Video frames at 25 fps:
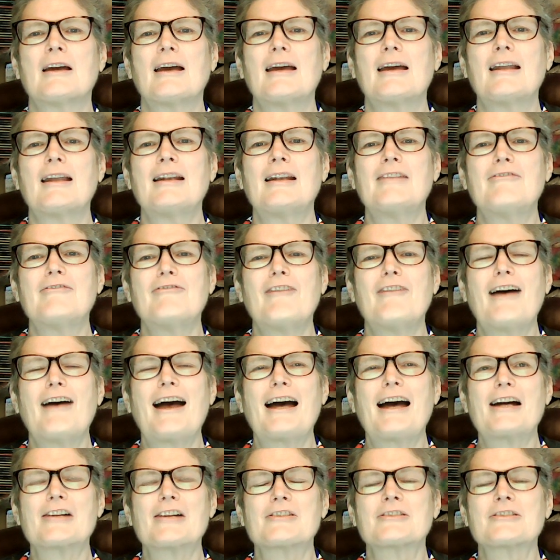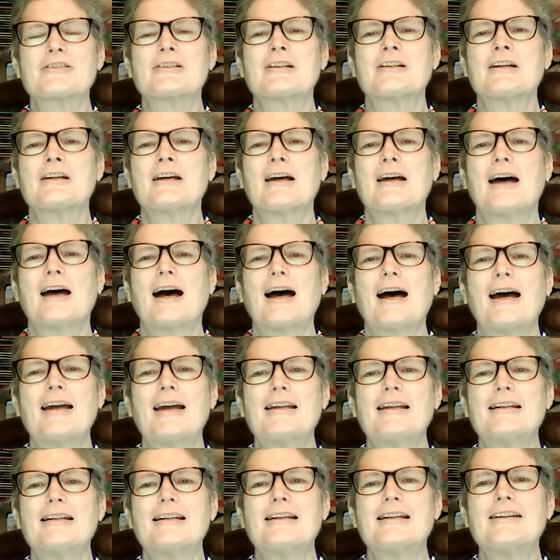In fact, I
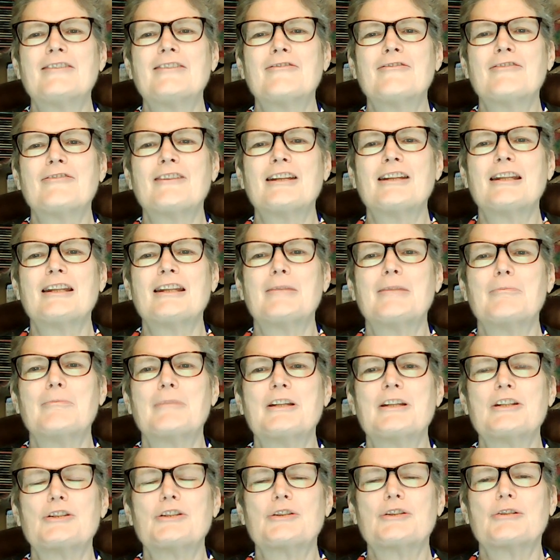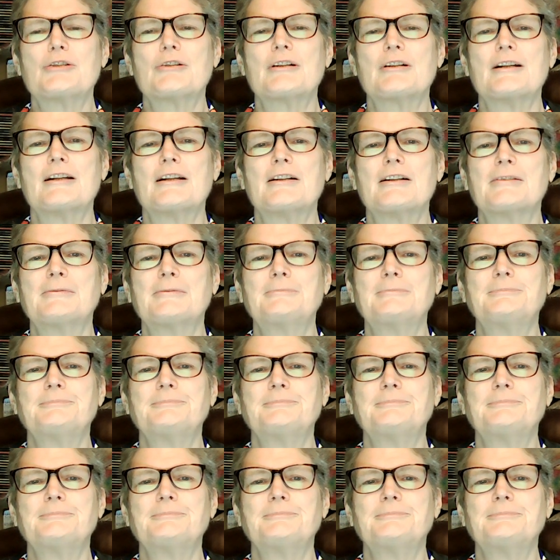live in the mystery.